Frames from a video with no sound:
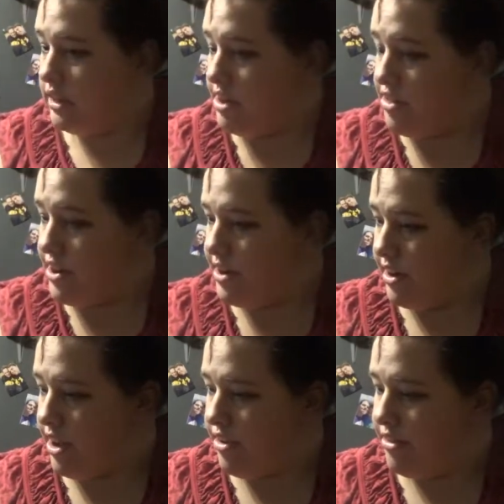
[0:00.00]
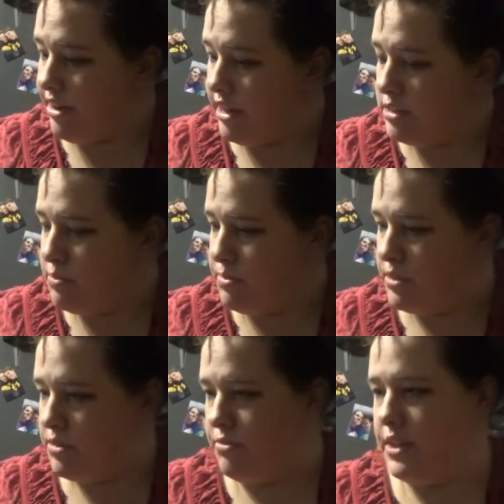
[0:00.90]
And they're not really
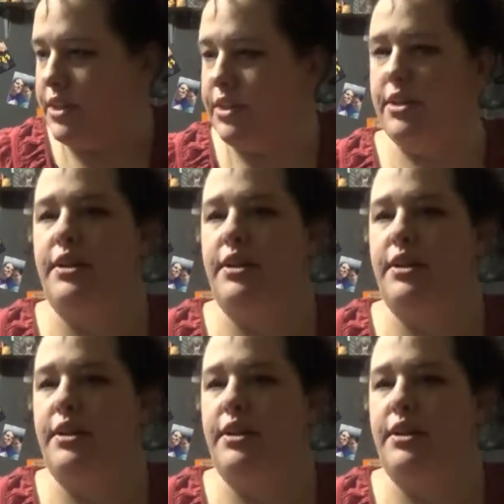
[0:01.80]
expensive either.